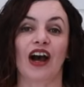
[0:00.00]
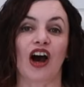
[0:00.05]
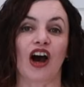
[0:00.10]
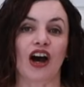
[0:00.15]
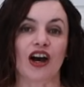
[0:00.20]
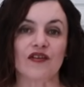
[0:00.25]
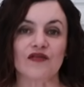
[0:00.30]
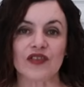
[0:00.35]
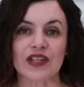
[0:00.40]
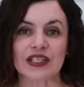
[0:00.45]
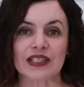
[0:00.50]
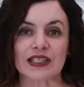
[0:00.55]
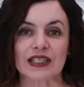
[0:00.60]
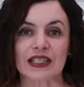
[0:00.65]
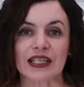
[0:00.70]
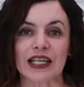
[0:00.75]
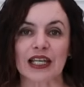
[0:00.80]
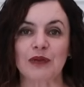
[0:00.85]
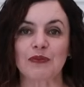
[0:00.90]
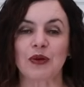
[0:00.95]

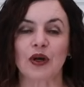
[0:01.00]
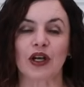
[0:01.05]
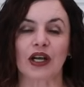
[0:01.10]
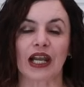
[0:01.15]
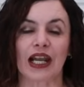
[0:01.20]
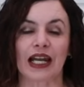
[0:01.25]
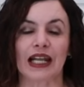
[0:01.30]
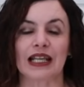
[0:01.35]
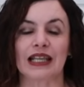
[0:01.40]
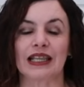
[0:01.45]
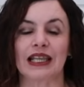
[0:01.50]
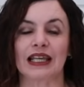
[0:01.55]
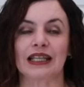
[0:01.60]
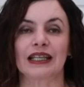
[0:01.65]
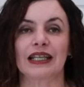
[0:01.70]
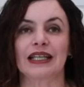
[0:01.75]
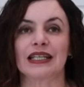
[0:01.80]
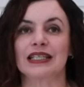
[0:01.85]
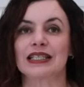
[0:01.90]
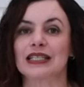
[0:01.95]
Obviously, put anything
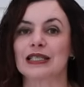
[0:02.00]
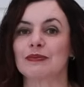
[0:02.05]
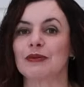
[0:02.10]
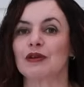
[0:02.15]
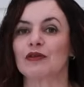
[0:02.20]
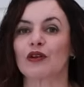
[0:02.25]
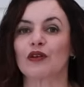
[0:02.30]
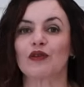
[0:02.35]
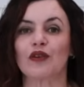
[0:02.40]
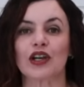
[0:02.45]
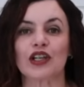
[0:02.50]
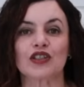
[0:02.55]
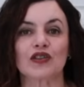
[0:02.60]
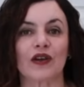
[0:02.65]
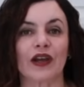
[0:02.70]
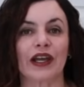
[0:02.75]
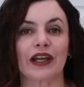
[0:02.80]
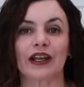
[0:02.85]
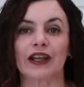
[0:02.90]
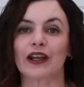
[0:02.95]
that needs to be
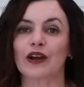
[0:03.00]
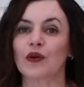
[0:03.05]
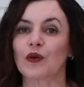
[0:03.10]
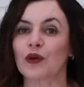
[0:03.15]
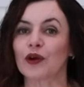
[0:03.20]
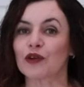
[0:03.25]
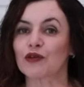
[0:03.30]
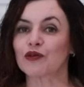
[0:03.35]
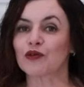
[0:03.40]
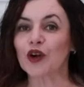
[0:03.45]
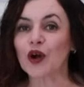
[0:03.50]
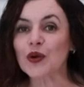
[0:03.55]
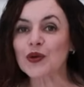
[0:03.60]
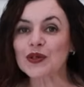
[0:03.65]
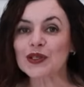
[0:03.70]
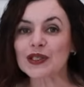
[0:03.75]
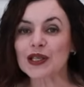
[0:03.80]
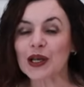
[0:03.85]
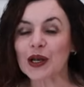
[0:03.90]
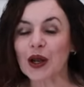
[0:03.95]
refrigerated or
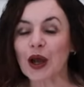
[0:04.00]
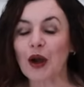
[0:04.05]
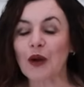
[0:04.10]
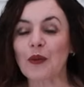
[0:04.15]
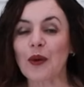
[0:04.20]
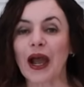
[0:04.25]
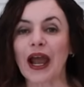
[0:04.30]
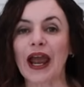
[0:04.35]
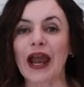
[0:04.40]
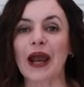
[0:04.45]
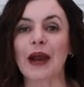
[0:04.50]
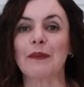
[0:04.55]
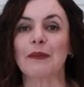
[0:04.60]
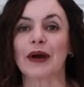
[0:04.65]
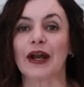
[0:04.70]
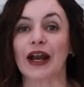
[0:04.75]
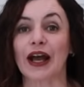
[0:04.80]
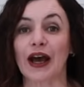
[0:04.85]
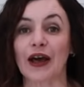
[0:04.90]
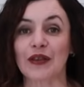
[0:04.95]
frozen away,
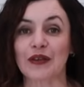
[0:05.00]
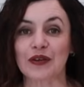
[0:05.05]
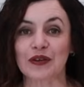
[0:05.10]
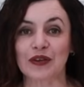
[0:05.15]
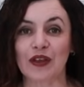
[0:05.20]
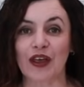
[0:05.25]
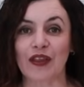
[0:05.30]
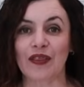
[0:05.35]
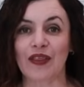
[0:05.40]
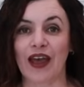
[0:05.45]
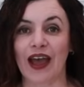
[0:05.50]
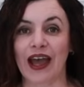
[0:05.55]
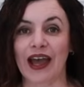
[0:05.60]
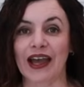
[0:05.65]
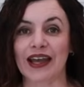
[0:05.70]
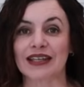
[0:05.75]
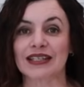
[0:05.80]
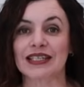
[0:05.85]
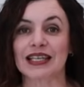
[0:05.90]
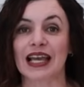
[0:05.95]
but other than
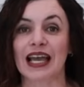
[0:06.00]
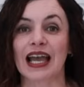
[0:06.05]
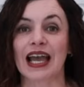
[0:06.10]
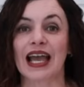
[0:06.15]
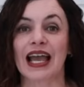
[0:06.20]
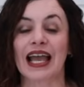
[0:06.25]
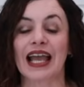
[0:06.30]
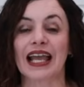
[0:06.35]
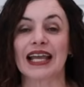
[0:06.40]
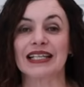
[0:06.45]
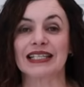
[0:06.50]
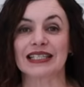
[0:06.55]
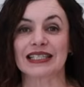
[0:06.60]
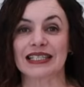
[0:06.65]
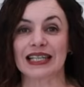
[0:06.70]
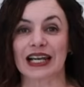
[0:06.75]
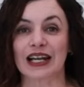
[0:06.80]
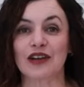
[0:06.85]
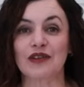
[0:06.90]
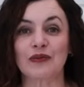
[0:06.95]
that,
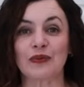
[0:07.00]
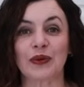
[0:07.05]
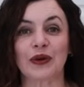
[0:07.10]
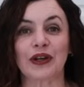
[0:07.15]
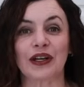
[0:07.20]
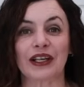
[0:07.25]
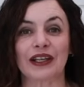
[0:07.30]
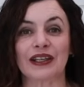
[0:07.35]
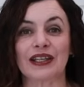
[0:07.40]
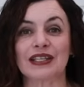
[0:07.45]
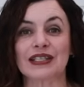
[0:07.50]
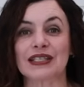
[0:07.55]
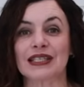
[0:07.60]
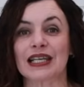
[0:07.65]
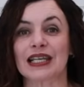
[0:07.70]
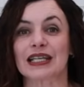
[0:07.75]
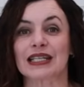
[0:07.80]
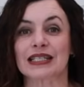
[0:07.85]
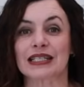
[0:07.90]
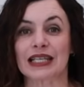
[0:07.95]
instead of putting these
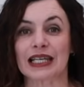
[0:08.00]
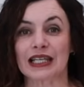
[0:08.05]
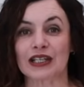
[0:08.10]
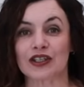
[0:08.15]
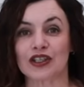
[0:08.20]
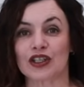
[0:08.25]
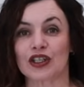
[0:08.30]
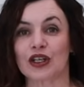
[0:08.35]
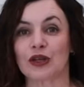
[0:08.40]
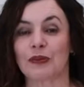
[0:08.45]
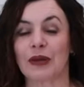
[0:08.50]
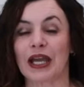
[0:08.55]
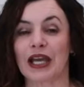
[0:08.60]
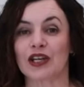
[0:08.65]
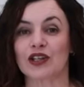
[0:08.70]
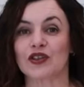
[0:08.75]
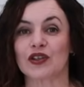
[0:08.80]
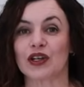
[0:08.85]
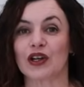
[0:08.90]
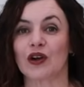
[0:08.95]
things into your
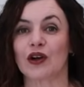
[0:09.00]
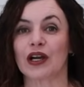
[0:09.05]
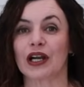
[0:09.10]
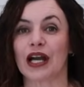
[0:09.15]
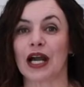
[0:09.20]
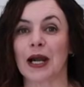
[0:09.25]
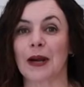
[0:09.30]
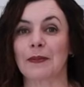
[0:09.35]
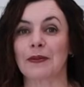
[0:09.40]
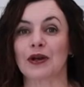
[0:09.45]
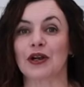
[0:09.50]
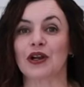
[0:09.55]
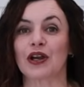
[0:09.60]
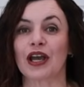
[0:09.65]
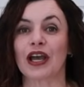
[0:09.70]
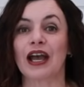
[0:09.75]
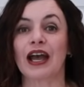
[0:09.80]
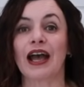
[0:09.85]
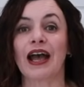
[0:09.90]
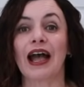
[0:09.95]
pantry or cupboard,
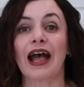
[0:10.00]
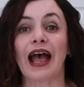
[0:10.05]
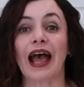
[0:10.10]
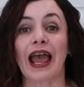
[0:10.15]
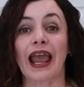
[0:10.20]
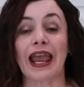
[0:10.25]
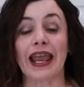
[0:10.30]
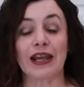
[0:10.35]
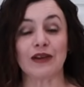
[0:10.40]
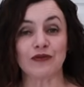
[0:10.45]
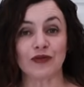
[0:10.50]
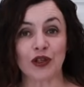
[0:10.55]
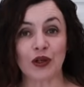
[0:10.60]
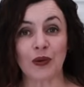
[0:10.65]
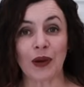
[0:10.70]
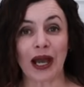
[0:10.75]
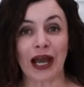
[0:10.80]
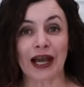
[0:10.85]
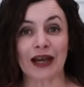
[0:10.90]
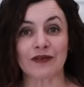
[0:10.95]
if
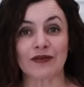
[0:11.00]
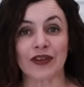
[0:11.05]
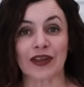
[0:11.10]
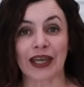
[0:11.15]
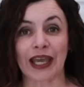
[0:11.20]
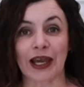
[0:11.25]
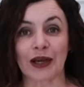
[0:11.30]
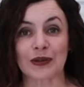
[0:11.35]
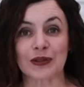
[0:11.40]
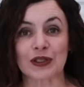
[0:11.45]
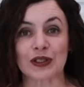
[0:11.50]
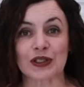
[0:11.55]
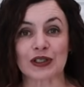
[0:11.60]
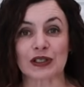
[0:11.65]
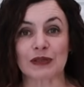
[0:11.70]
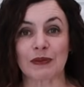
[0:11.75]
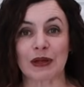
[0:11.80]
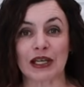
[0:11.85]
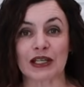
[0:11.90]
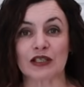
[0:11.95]
you have the counter
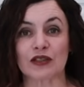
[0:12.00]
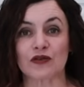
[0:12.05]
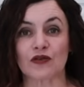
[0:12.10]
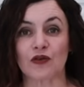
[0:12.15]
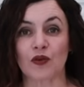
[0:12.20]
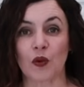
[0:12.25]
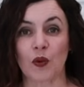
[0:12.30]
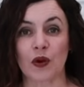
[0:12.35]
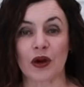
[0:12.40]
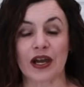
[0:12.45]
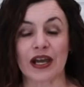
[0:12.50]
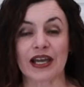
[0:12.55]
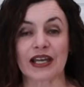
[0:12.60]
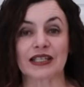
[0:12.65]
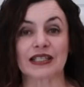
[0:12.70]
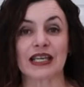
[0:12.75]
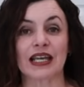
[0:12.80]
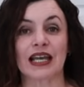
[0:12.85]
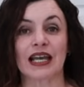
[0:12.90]
space for it,